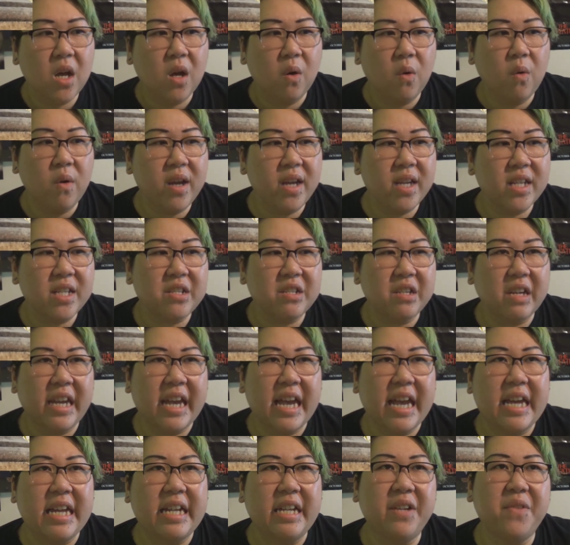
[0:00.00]
Which,
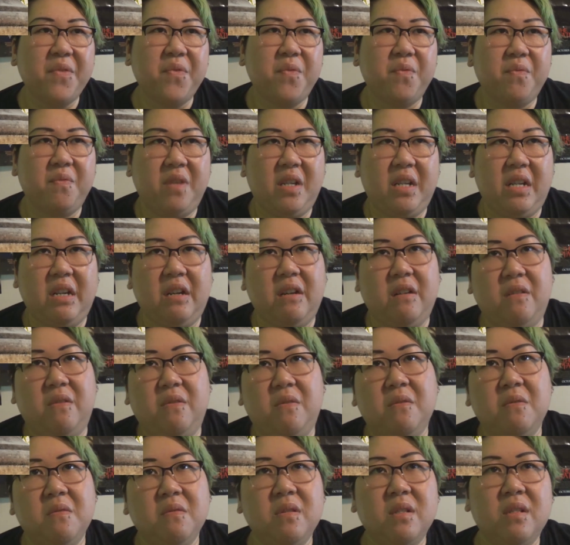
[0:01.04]
again, if
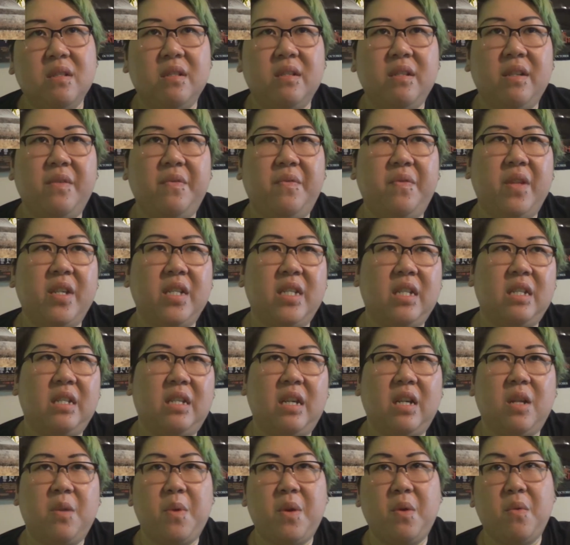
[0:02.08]
this is
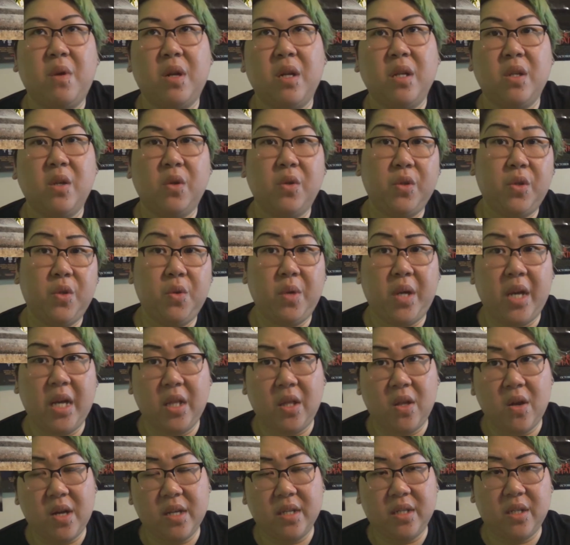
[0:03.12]
going to be one of those, you get
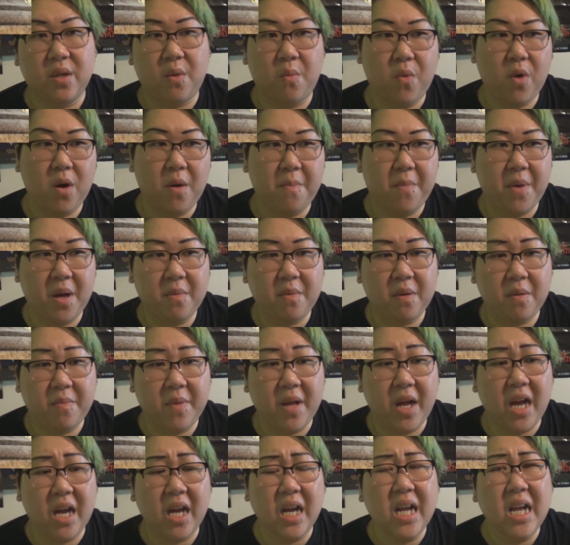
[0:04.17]
lost somewhere, blah blah
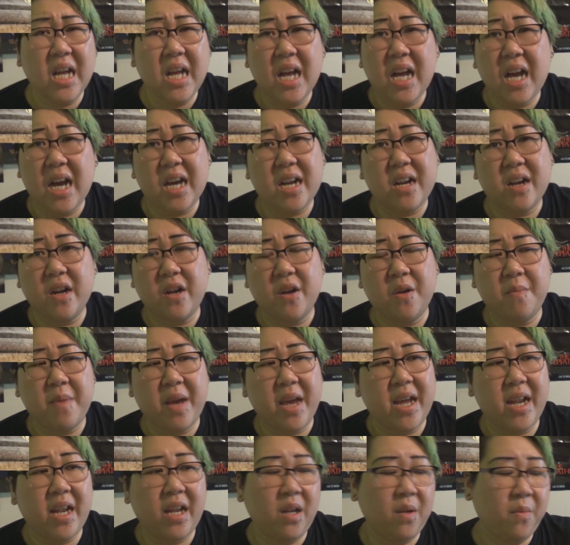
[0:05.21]
blah. I don't know,
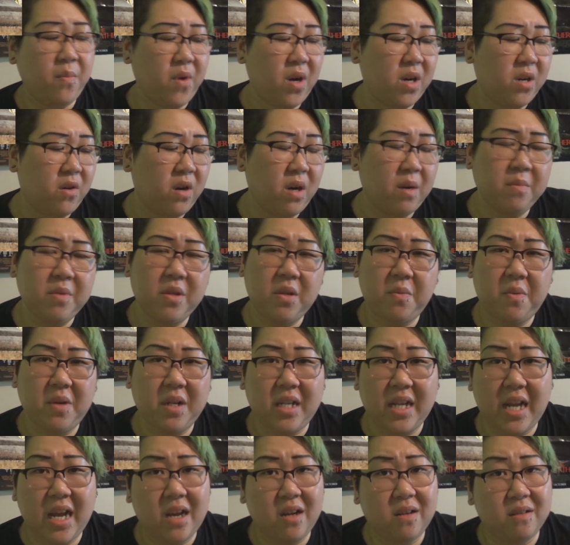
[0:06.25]
man. Any breadcrumbs you
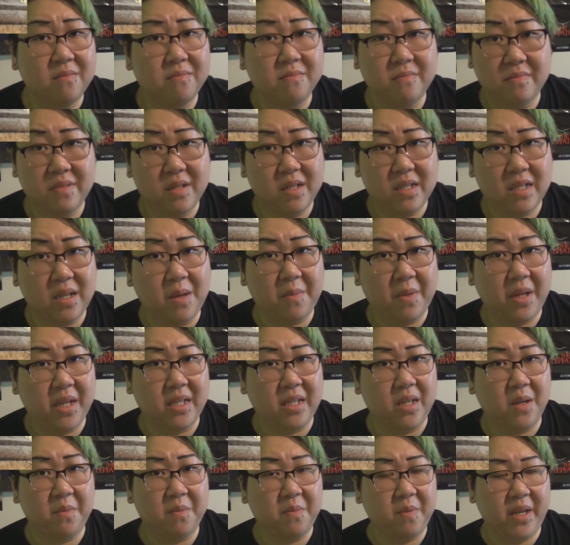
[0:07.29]
put down,
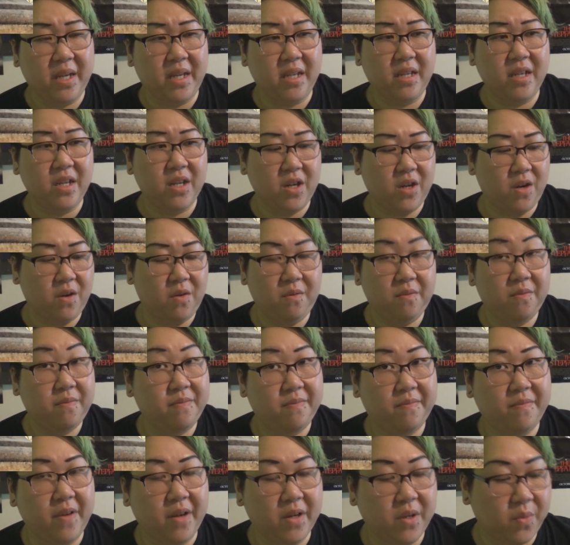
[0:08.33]
something's going to be, you know,
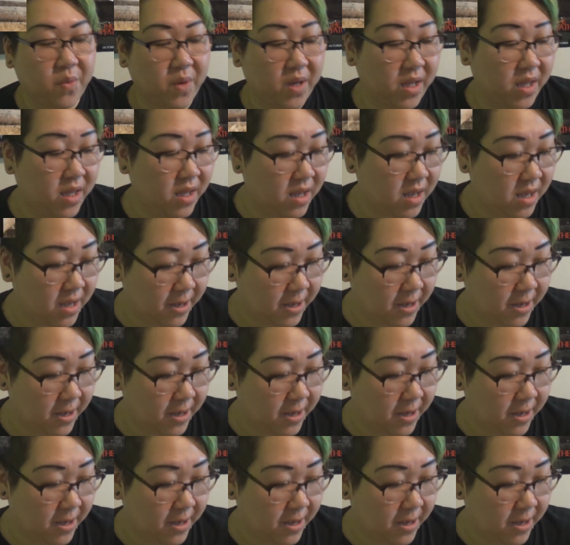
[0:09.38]
fucked with.